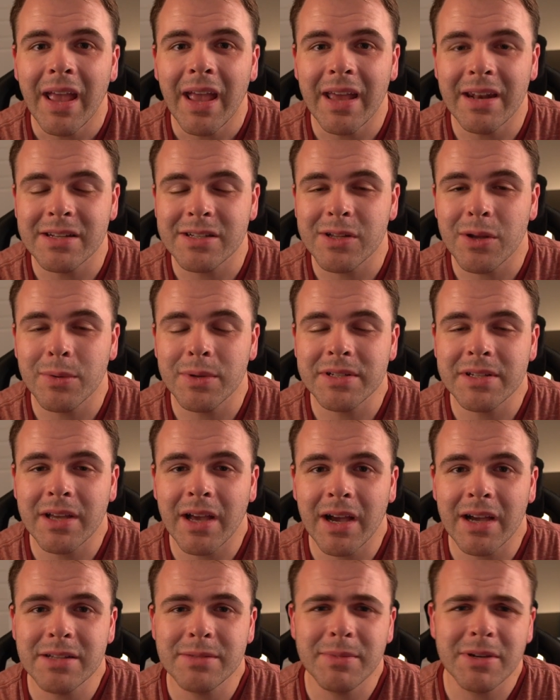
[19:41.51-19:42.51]
And as always
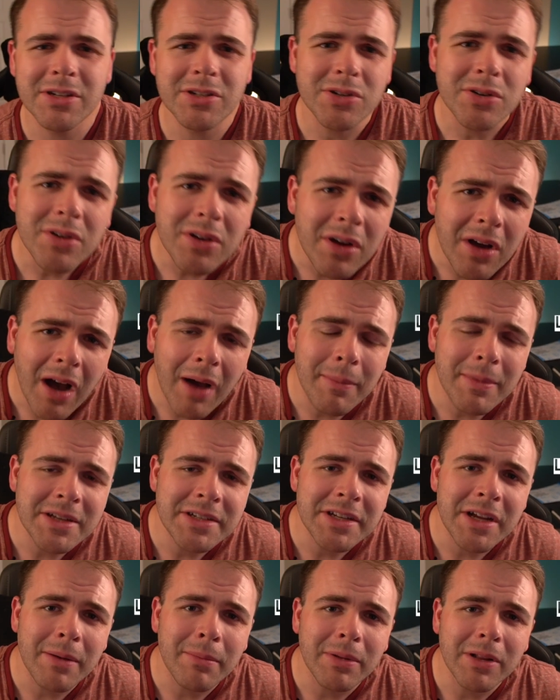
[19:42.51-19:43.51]
guys, make sure you
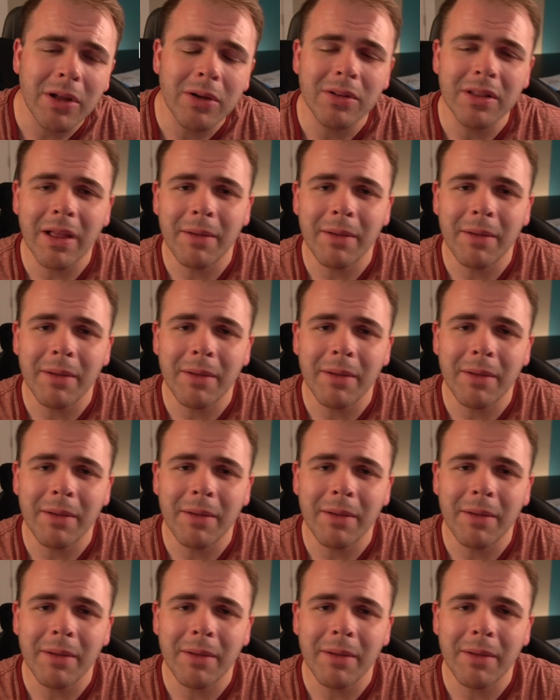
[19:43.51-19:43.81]
comment down below,